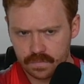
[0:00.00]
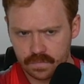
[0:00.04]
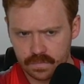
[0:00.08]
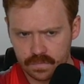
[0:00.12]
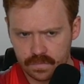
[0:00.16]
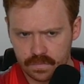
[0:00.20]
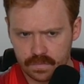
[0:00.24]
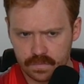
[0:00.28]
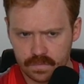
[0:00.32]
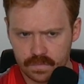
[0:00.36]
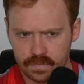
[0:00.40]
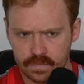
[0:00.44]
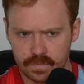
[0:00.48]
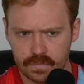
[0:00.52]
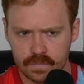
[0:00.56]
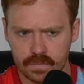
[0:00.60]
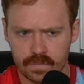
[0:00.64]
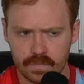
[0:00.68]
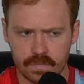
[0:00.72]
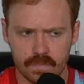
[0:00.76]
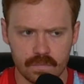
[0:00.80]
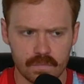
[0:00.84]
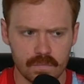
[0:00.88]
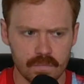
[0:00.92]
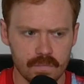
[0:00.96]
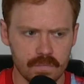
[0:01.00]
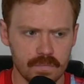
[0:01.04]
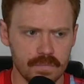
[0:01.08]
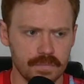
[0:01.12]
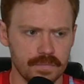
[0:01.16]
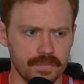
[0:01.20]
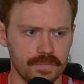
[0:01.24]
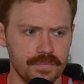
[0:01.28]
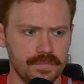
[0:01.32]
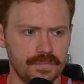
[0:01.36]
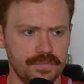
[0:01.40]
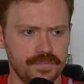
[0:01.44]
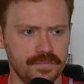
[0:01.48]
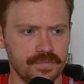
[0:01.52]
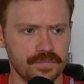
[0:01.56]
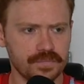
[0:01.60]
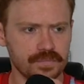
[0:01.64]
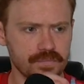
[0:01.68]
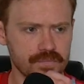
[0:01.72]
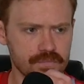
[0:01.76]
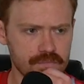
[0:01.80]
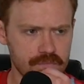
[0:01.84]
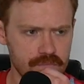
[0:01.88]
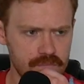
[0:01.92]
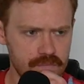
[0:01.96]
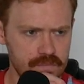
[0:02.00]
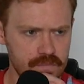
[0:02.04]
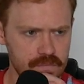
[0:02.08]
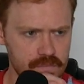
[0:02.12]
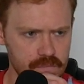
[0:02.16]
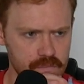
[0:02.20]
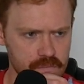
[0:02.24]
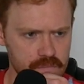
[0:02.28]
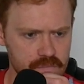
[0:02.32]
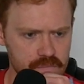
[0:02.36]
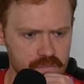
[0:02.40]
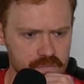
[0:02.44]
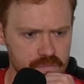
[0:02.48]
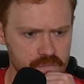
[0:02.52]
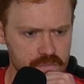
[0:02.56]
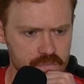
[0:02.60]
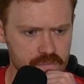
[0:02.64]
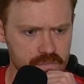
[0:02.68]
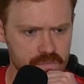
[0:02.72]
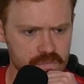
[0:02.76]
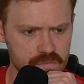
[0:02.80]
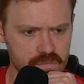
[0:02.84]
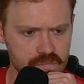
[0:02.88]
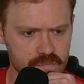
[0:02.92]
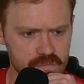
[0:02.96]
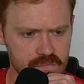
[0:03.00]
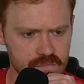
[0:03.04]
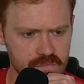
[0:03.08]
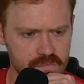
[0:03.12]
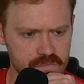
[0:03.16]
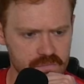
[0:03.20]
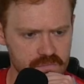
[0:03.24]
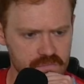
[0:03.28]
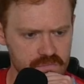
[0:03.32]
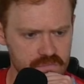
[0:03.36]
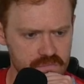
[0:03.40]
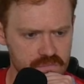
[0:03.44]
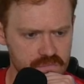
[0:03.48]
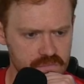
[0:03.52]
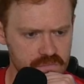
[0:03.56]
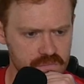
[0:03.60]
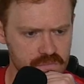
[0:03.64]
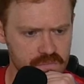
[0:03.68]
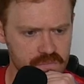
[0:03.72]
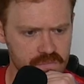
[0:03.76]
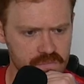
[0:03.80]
No words are spoken by the person on screen.